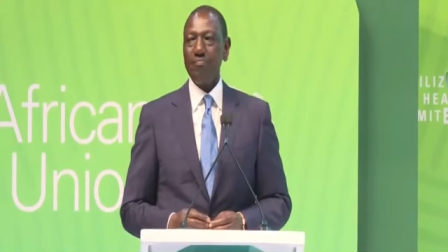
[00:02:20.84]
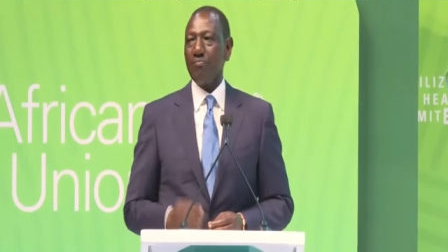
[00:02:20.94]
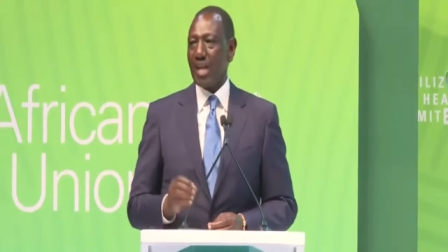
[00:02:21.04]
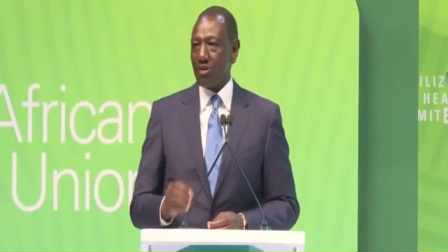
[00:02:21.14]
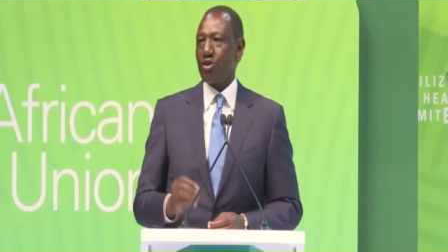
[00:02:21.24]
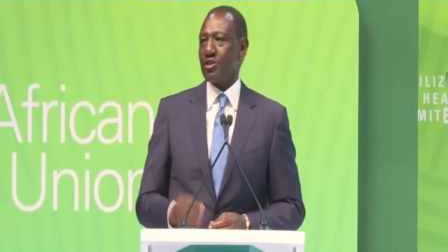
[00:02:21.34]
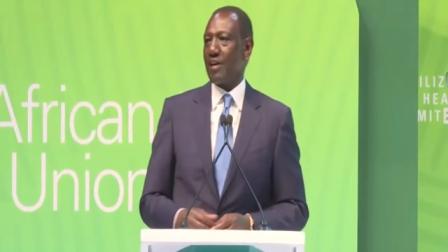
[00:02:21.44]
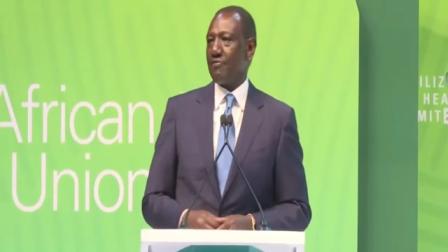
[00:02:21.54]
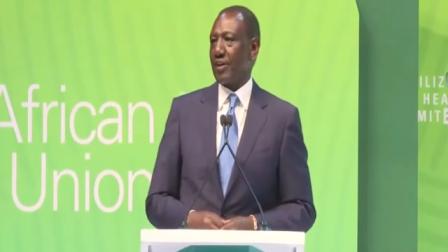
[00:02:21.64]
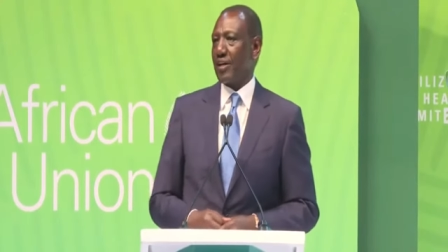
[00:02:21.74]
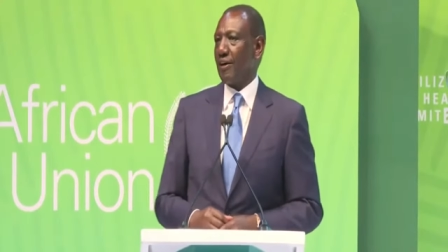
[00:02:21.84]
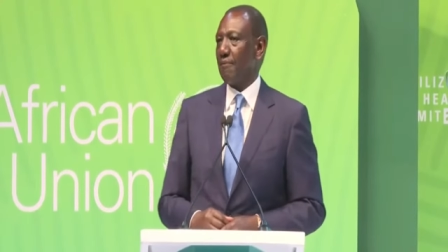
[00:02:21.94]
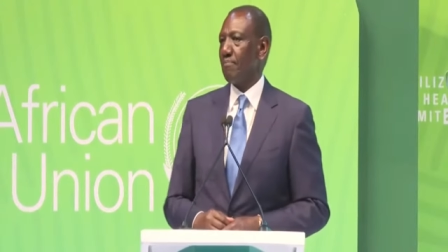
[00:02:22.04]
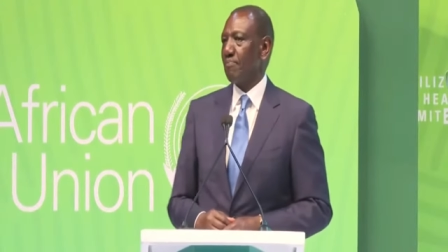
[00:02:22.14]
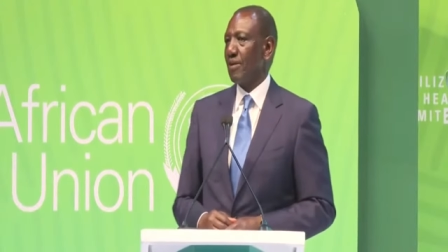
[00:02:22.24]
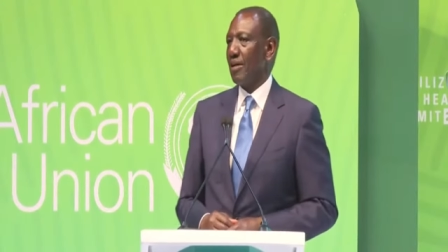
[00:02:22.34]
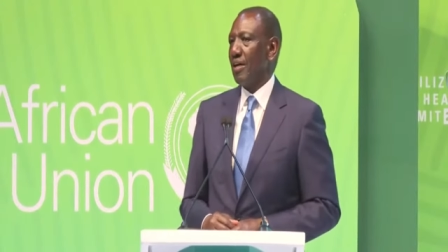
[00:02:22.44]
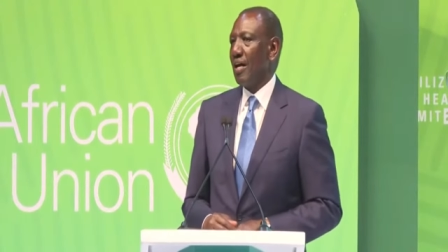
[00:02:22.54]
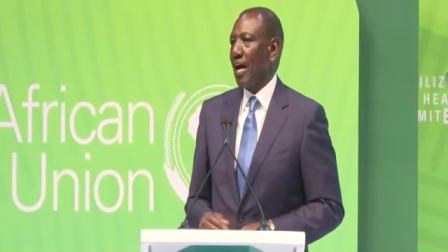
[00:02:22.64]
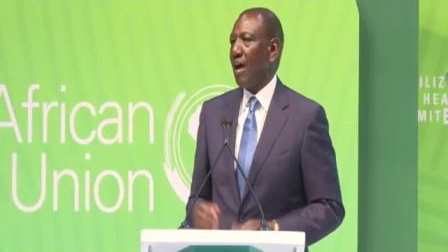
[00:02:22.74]
Across Africa,
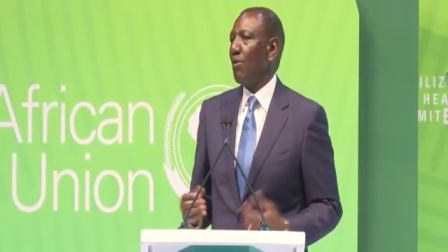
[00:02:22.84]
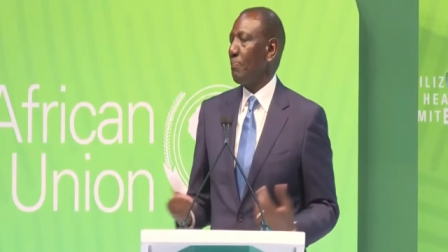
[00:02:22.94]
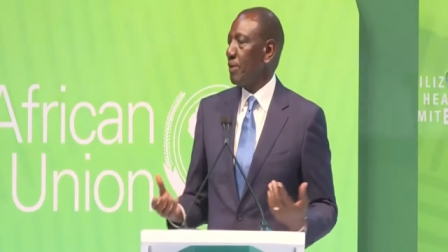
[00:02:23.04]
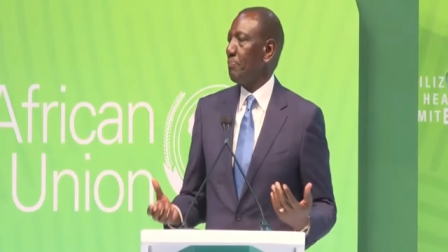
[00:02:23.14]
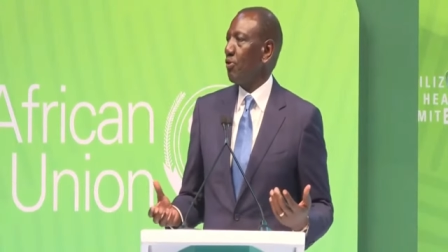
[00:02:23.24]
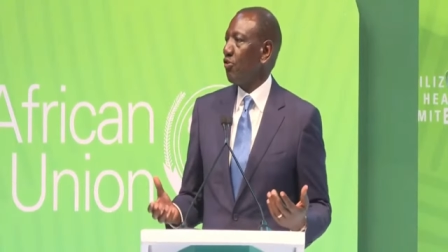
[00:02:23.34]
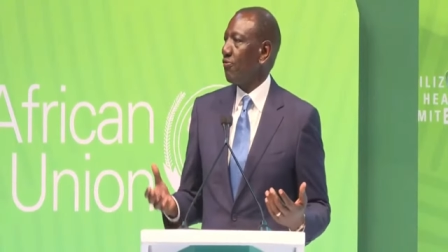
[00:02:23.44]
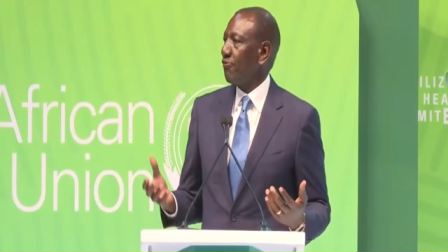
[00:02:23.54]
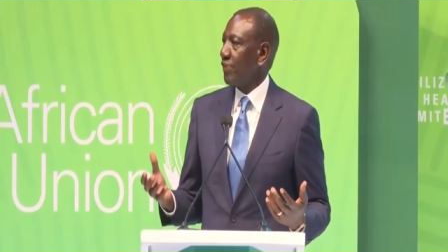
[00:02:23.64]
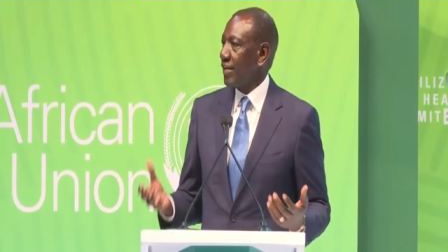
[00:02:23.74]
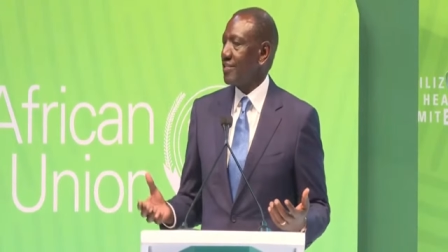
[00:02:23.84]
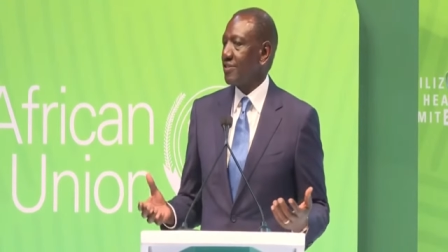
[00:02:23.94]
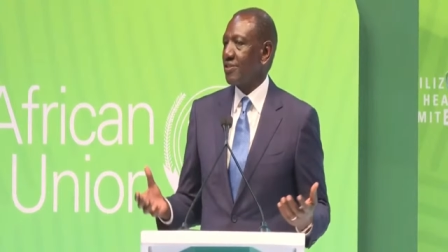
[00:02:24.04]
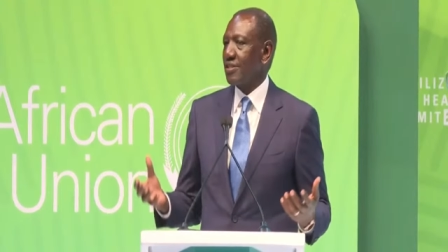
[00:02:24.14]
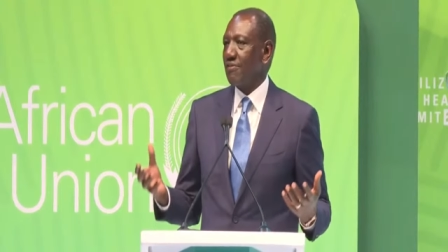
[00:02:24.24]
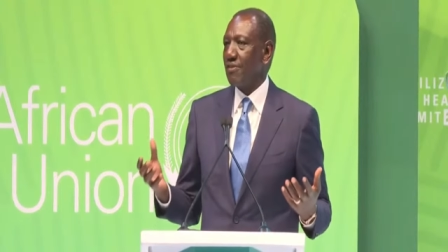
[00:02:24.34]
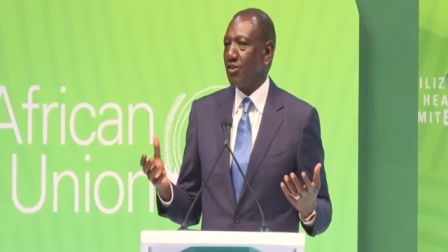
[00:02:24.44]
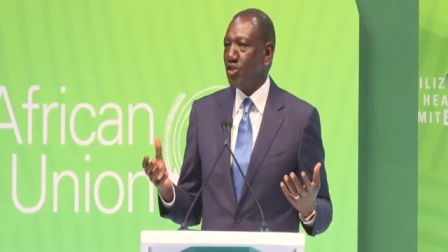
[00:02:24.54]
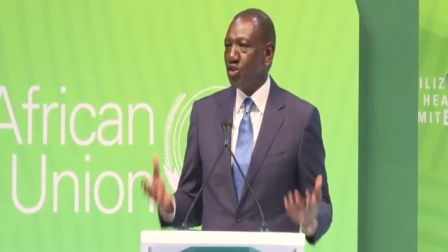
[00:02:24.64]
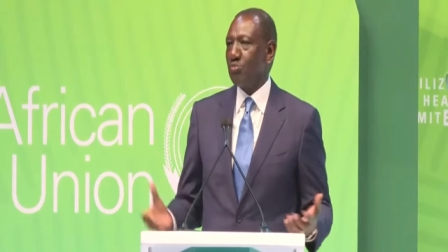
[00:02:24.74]
our people face
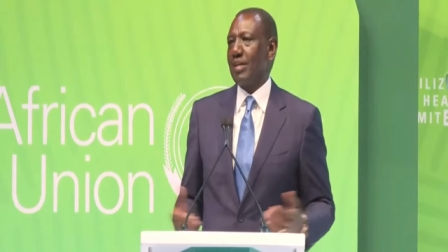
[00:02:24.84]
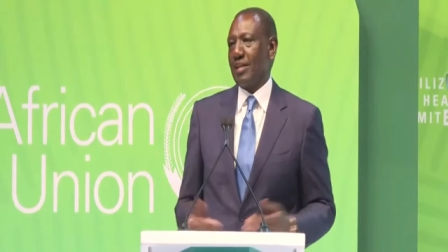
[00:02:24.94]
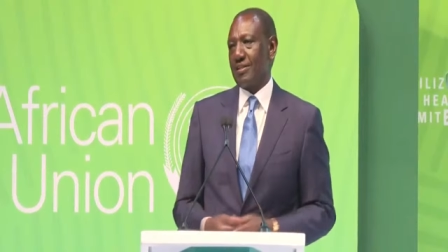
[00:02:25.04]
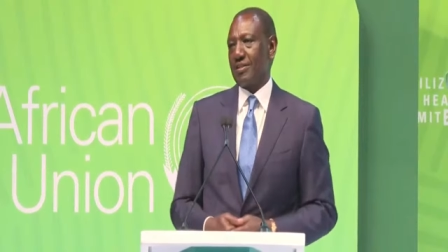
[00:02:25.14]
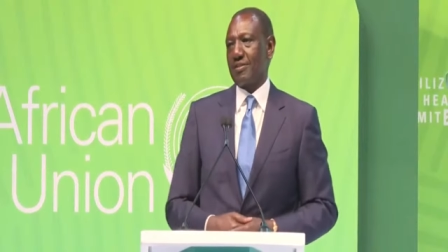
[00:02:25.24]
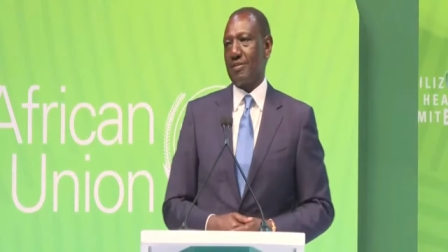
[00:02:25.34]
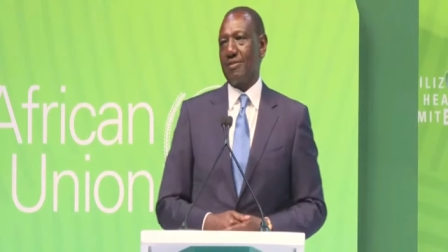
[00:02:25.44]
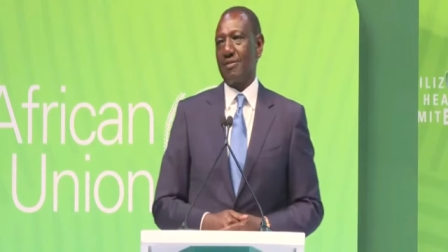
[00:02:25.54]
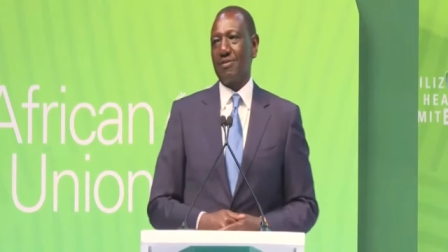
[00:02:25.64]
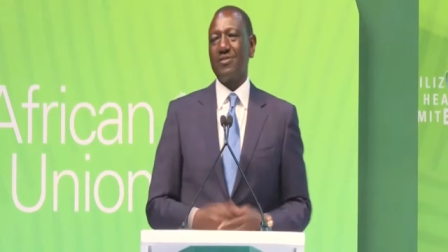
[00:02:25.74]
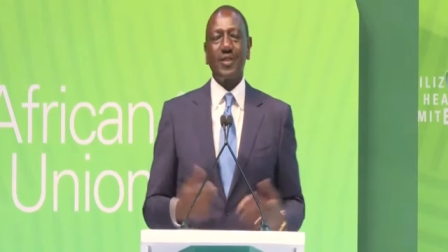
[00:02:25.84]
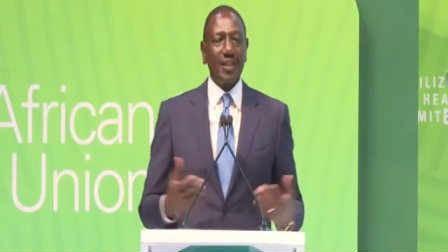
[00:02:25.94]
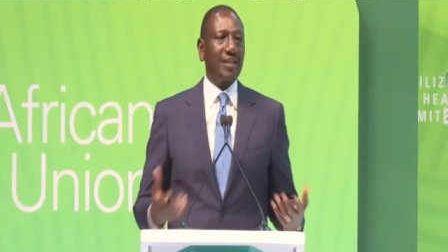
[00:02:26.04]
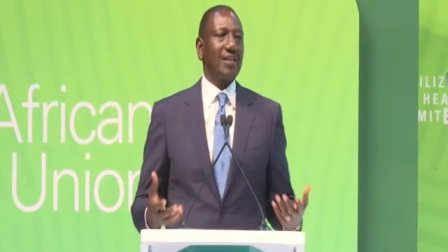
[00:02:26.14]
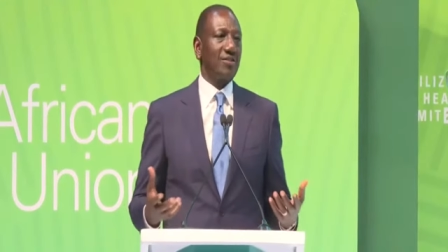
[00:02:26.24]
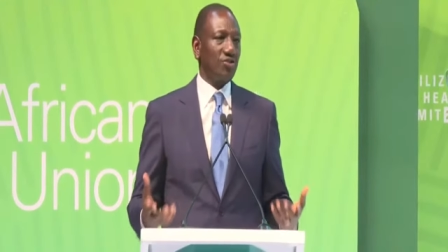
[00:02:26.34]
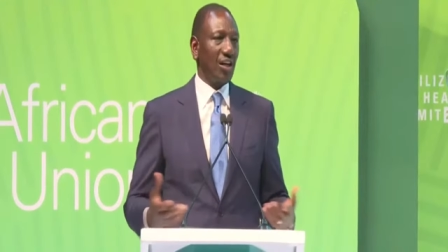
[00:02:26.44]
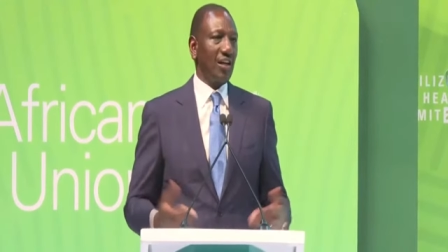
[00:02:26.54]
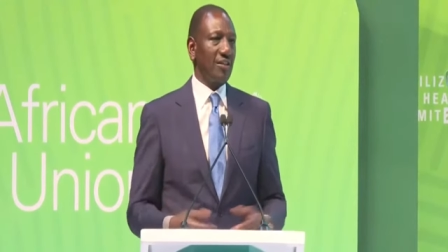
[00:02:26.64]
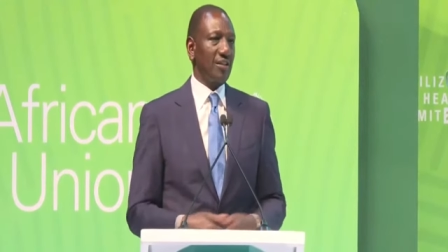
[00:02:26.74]
numerous serious
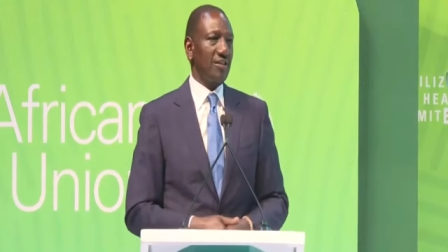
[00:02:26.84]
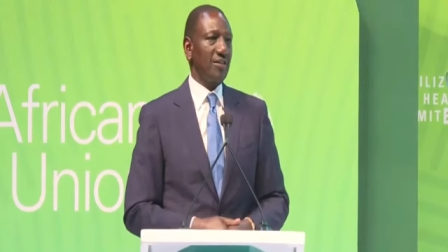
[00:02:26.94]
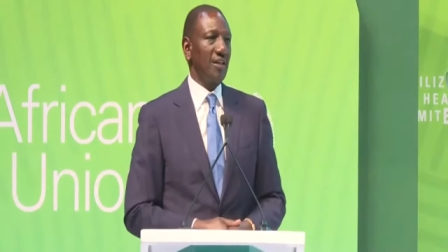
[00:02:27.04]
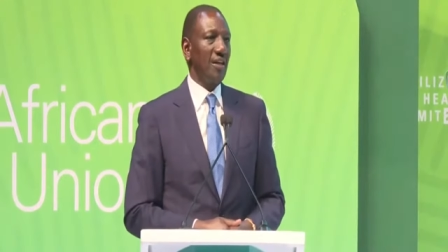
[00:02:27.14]
challenges